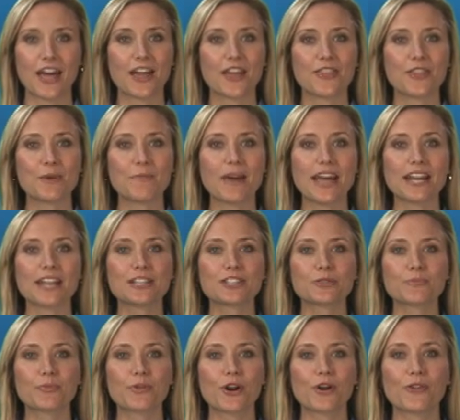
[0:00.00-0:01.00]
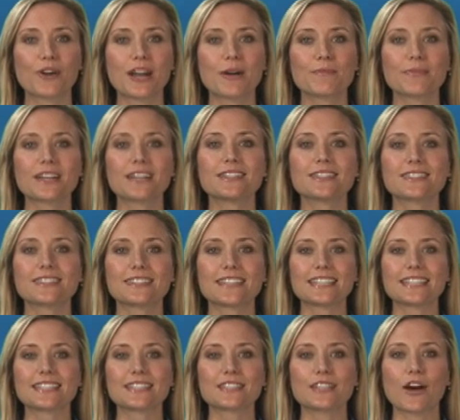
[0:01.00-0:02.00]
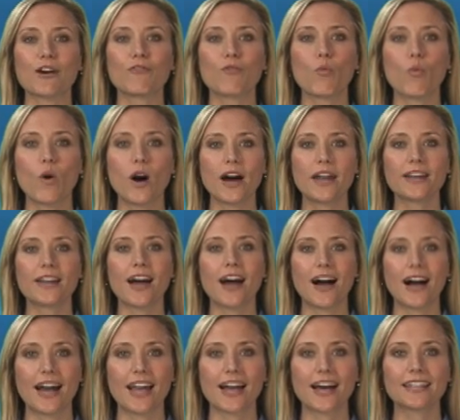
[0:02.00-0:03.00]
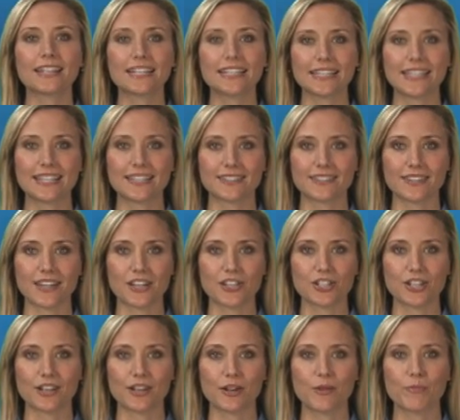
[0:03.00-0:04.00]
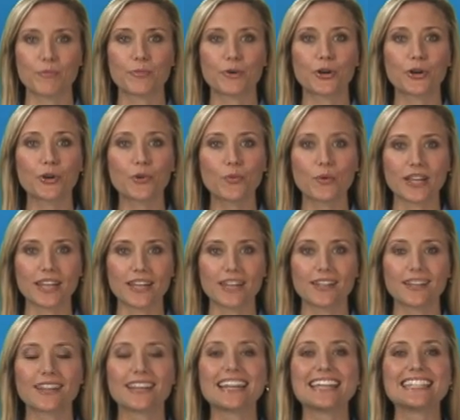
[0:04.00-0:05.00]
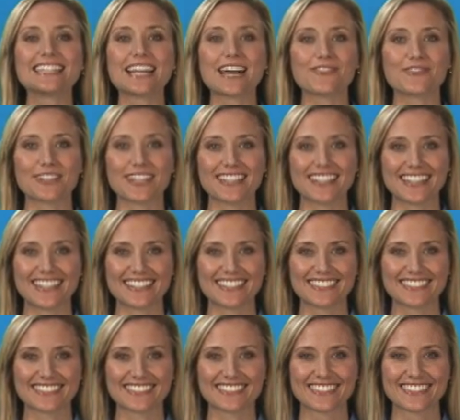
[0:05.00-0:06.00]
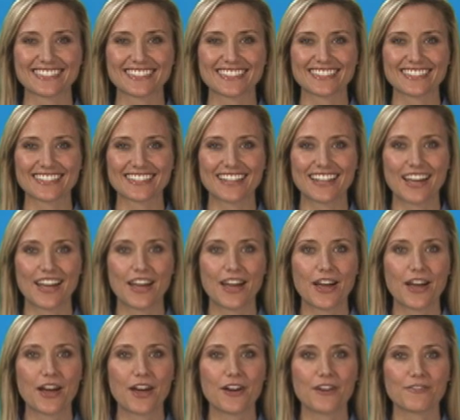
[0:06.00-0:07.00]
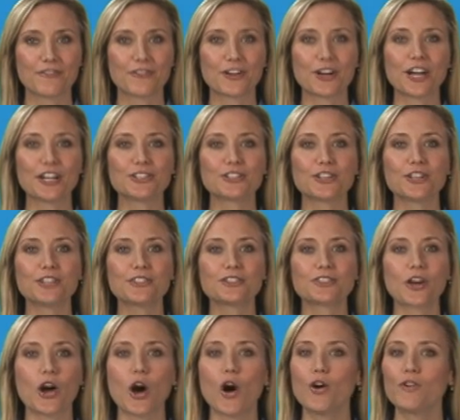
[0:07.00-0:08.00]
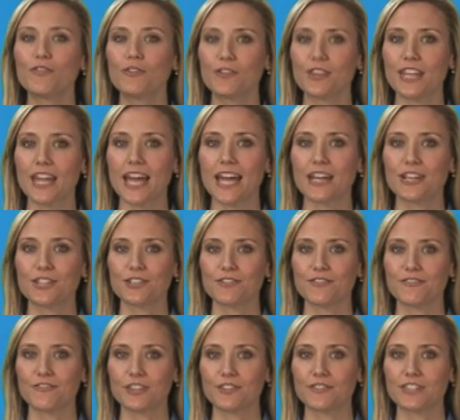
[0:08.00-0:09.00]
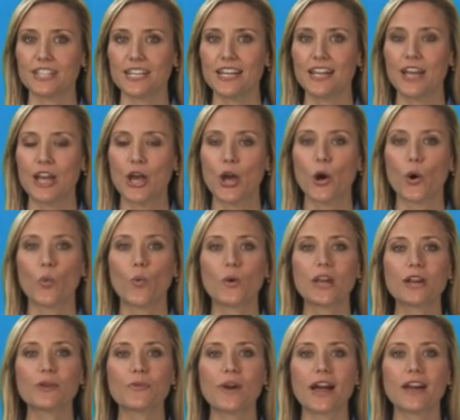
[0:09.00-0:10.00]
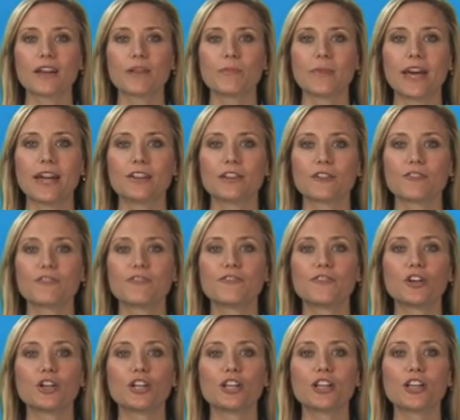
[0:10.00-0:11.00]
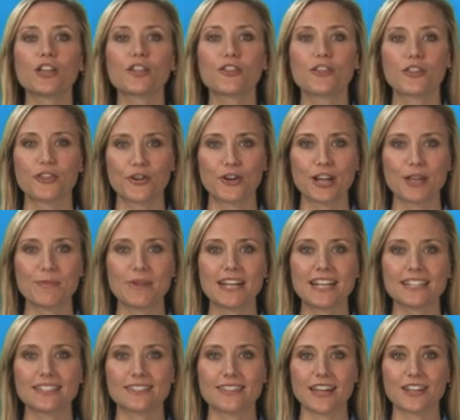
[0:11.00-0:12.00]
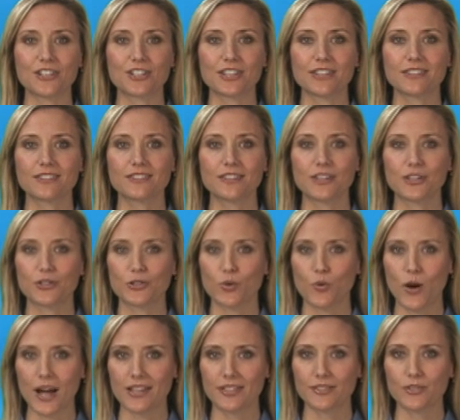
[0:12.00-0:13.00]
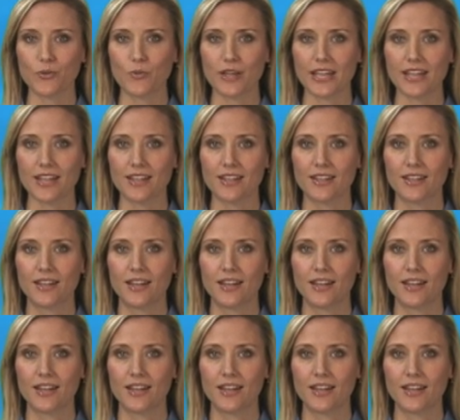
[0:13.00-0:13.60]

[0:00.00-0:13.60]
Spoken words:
The maintenance program consists of 1 IonCleanse session per week indefinitely. For adults over the age of 50, we recommend full 30-minute sessions twice a week